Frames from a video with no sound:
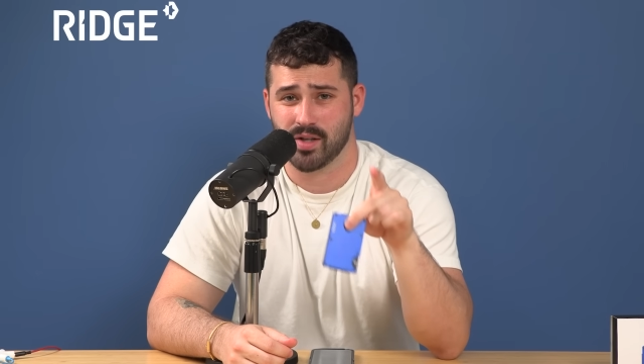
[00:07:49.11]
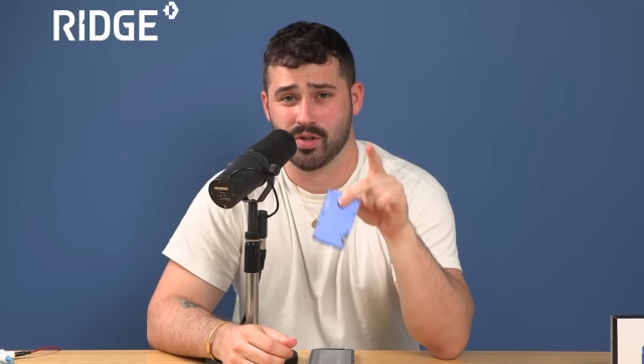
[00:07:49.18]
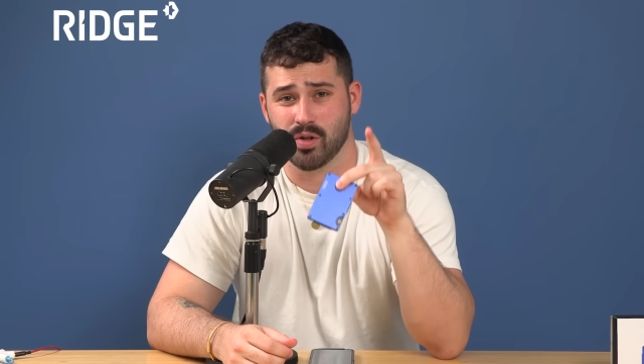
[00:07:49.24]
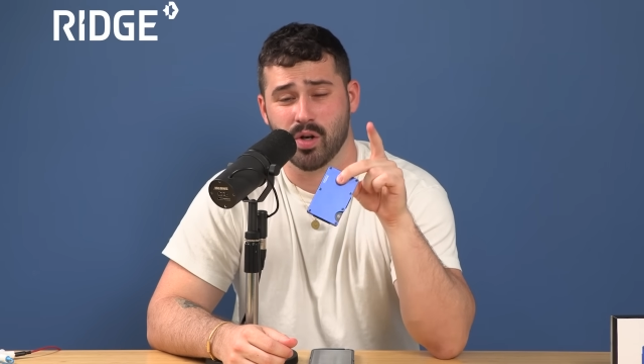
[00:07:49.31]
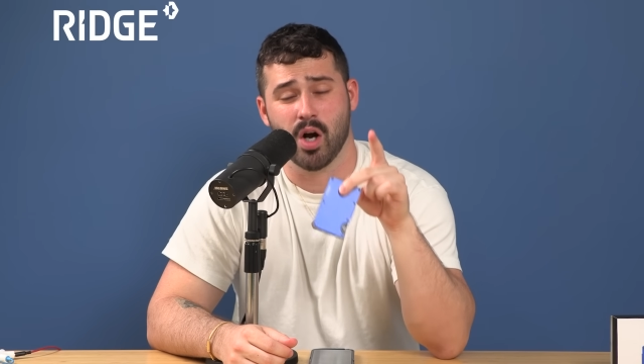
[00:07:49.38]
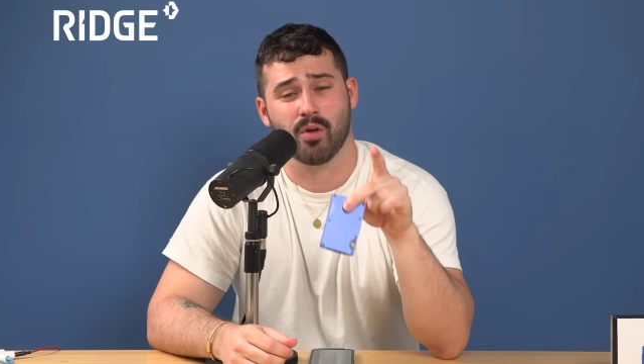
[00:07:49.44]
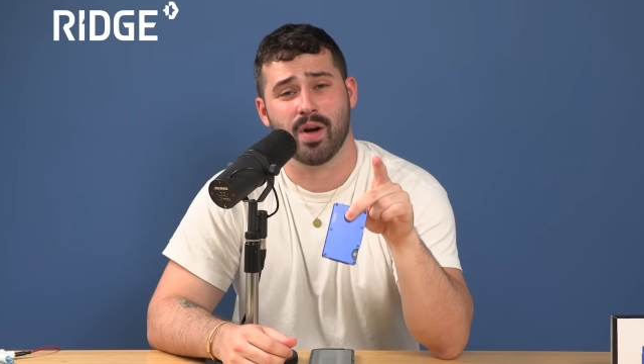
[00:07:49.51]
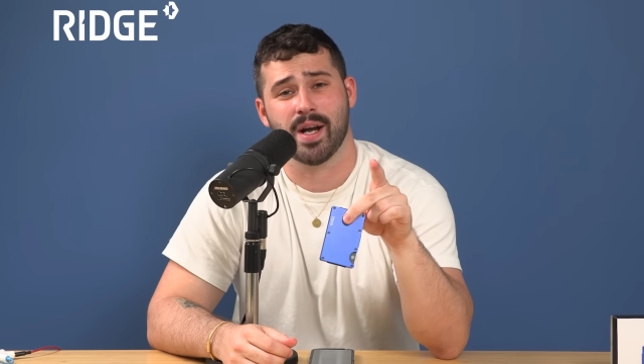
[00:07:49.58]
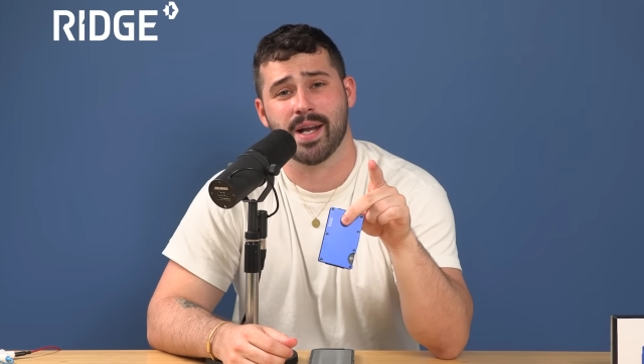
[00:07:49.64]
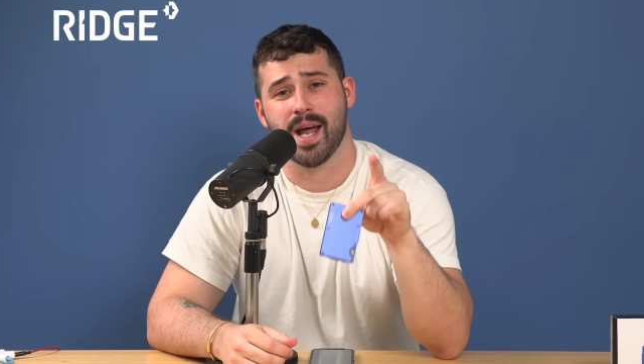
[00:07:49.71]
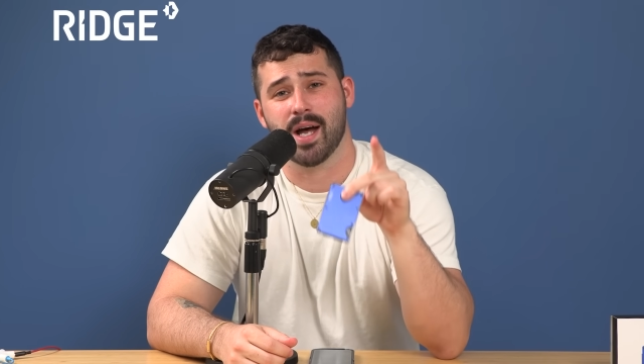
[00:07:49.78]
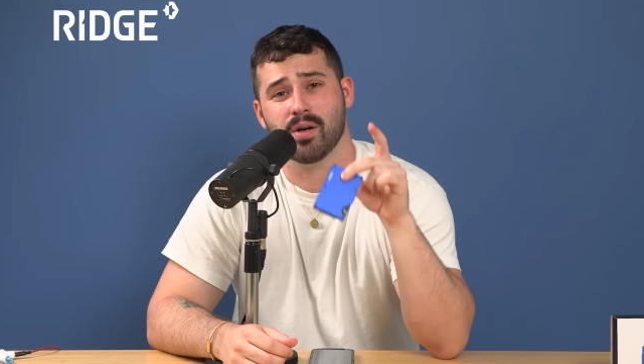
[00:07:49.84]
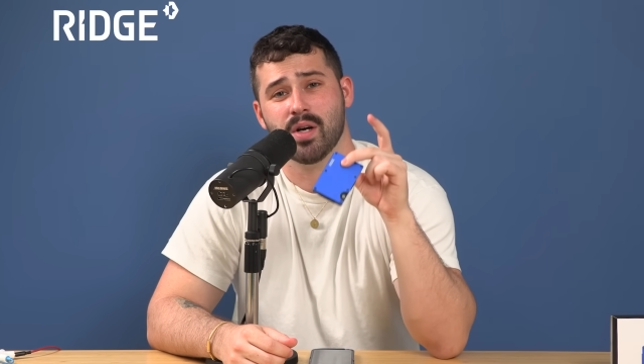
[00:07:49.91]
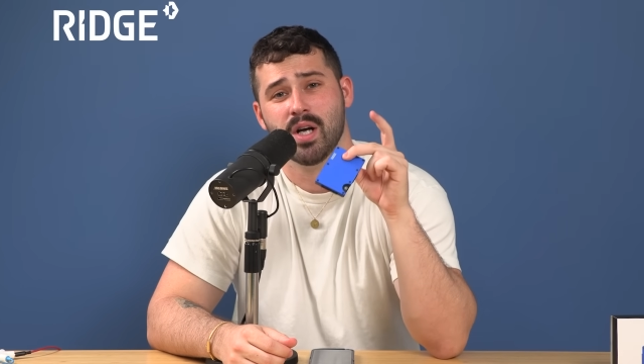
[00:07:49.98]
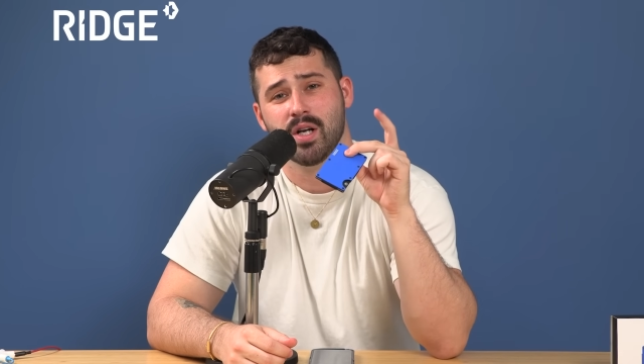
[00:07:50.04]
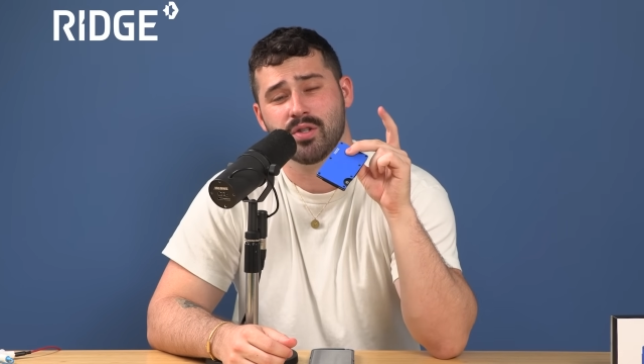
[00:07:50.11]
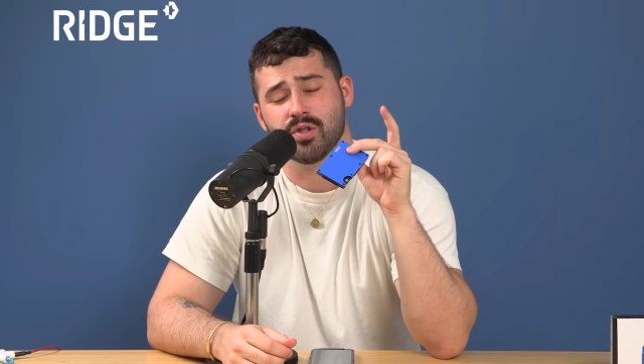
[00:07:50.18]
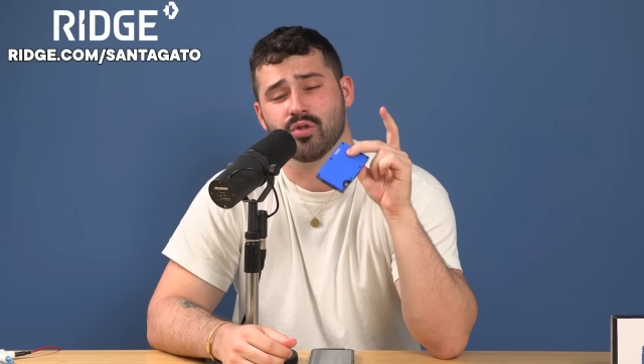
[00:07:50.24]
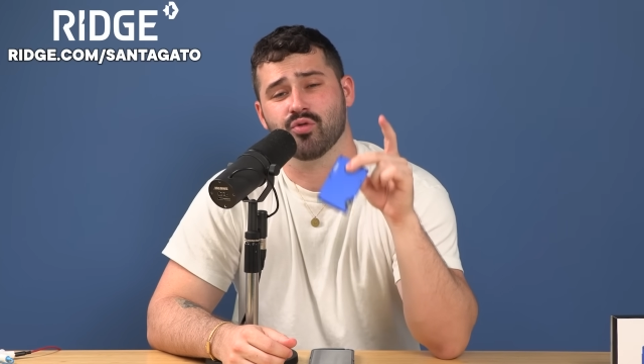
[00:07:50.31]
So go right now to